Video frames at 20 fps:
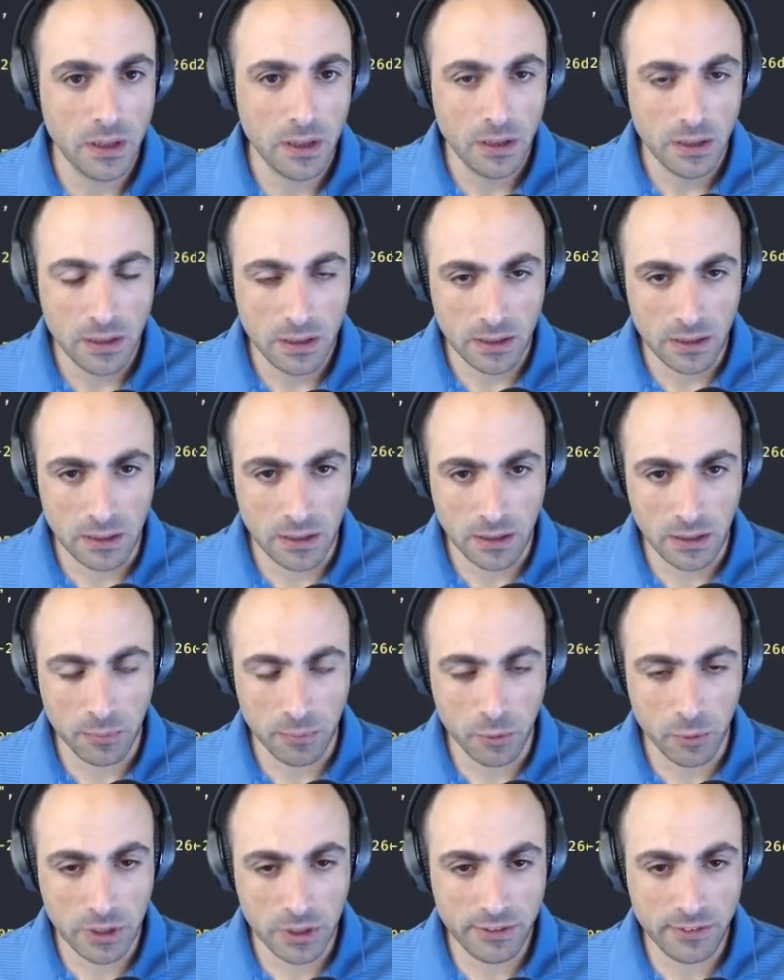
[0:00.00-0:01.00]

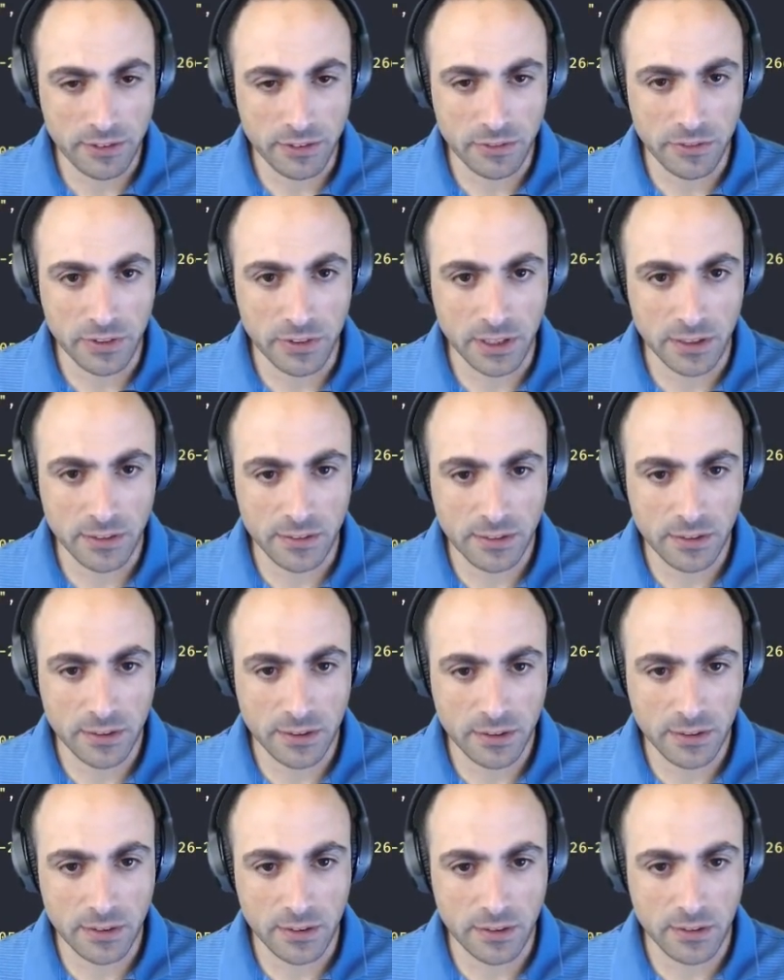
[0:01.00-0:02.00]
Where is event
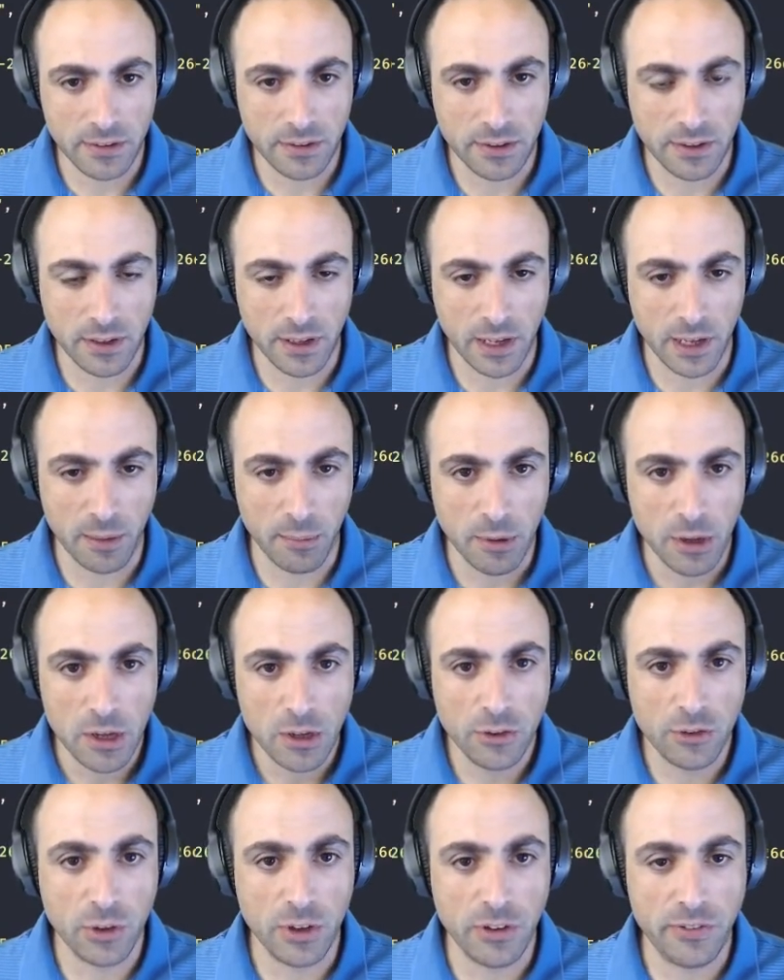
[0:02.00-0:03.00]
type?
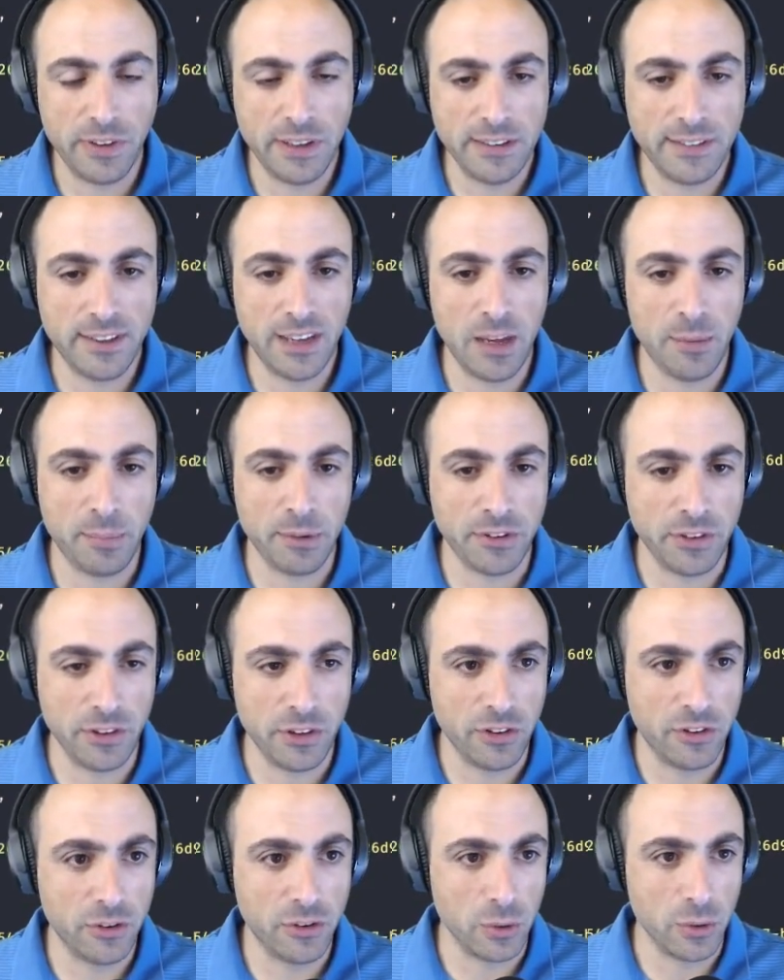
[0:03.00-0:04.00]
So event type is in
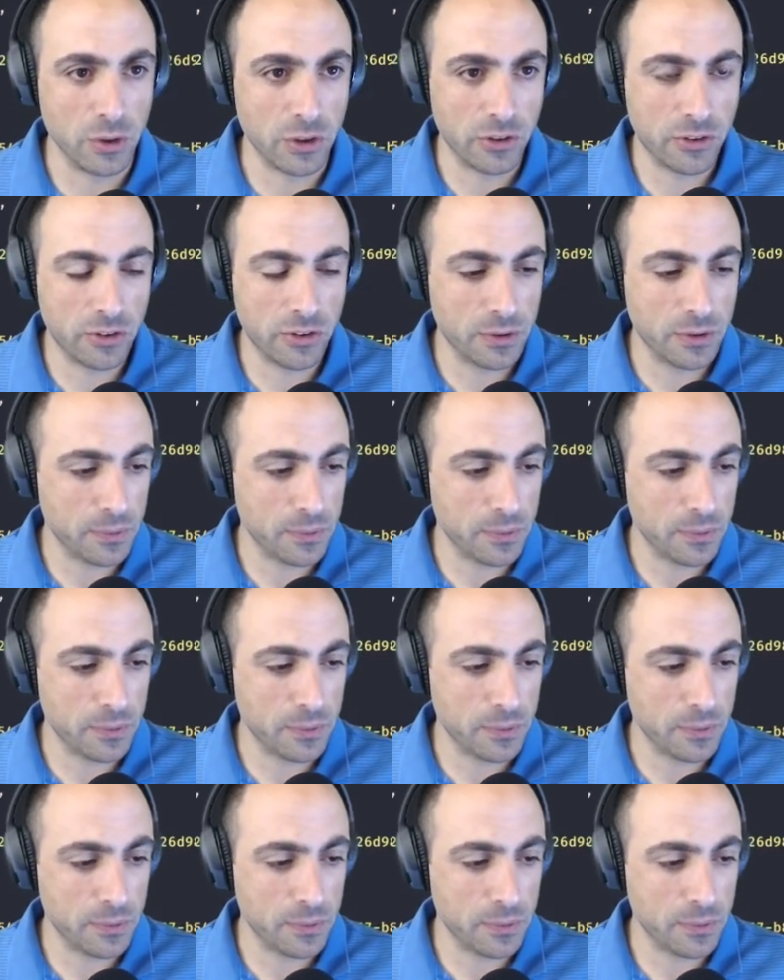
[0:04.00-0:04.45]
source.